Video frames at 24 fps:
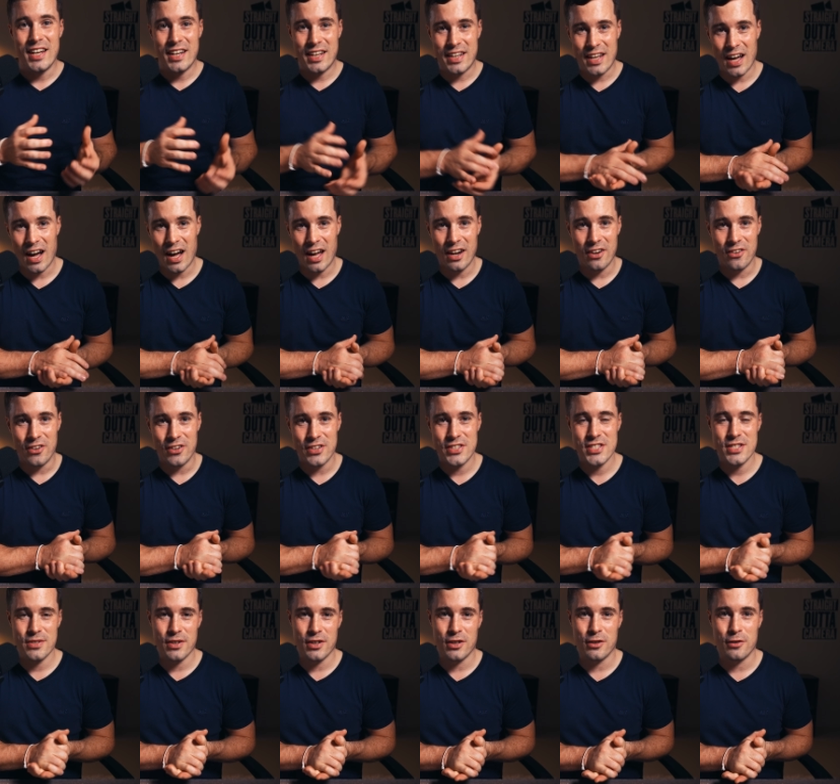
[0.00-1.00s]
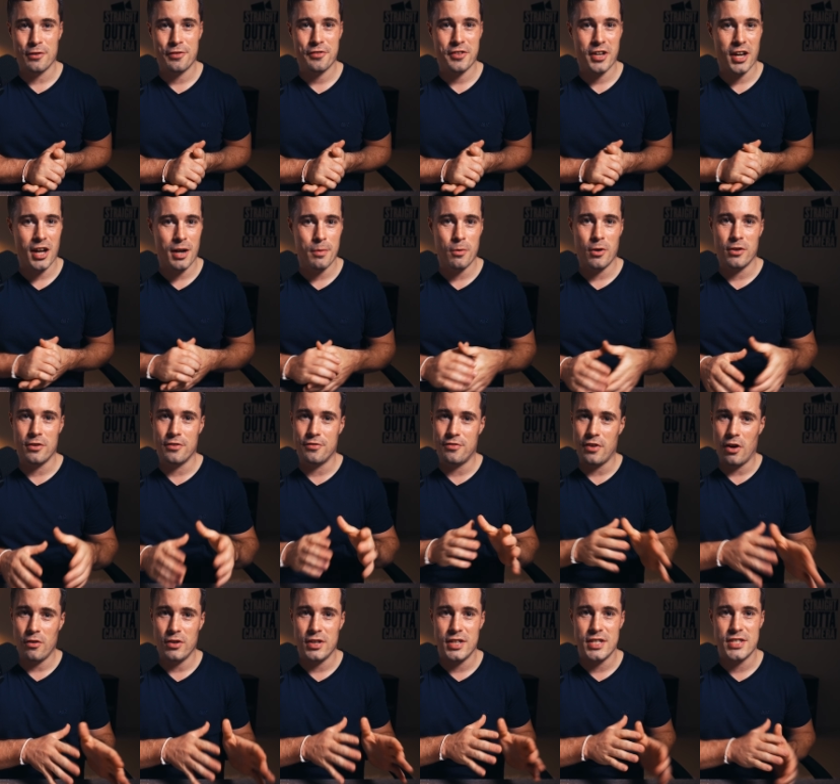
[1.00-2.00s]
colors straight out of camera and a
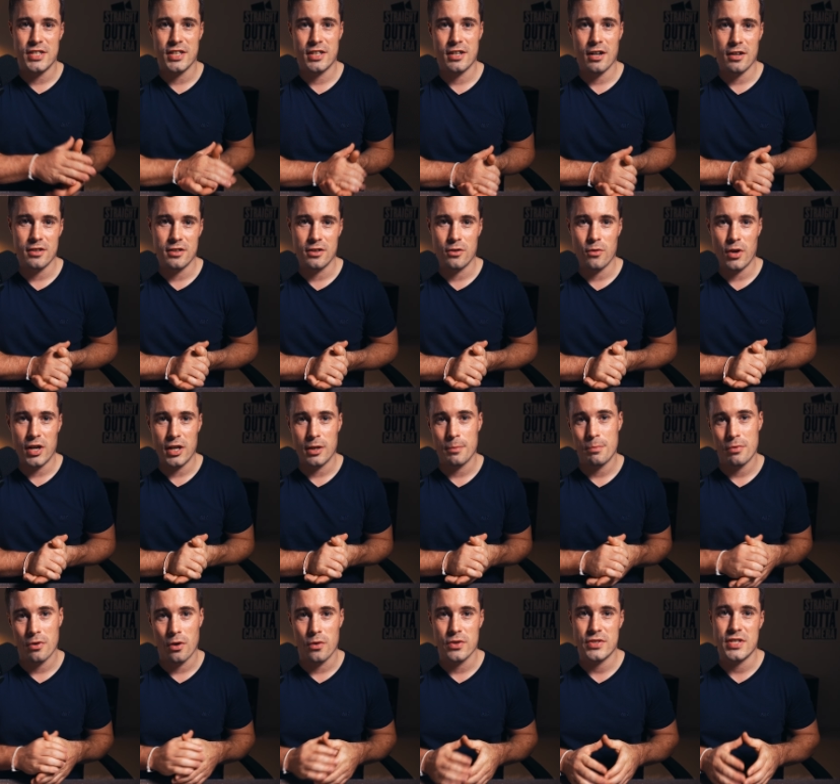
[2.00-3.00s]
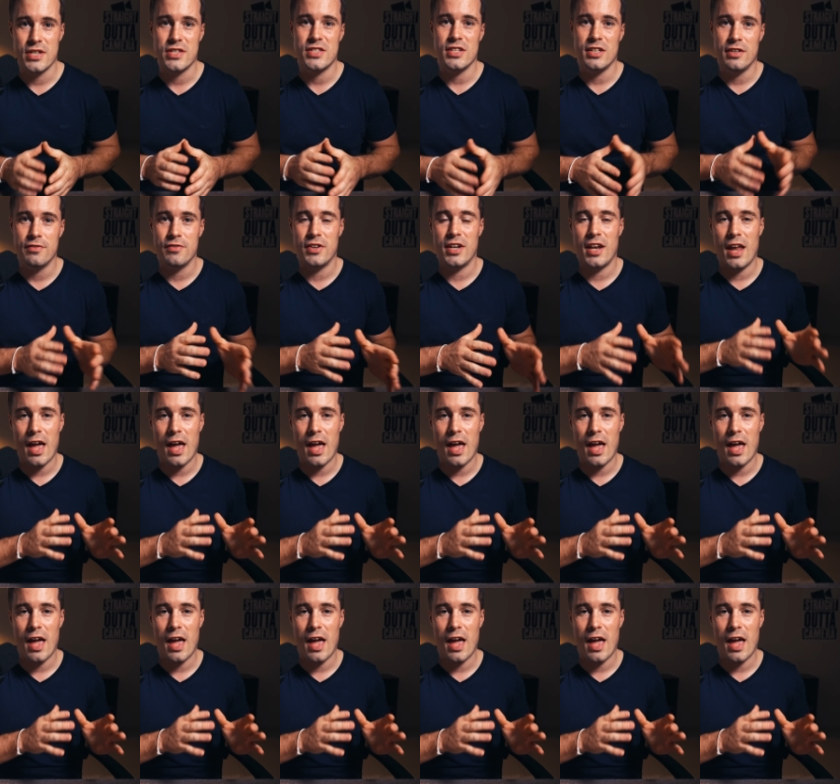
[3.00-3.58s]
very easy color grading process, even in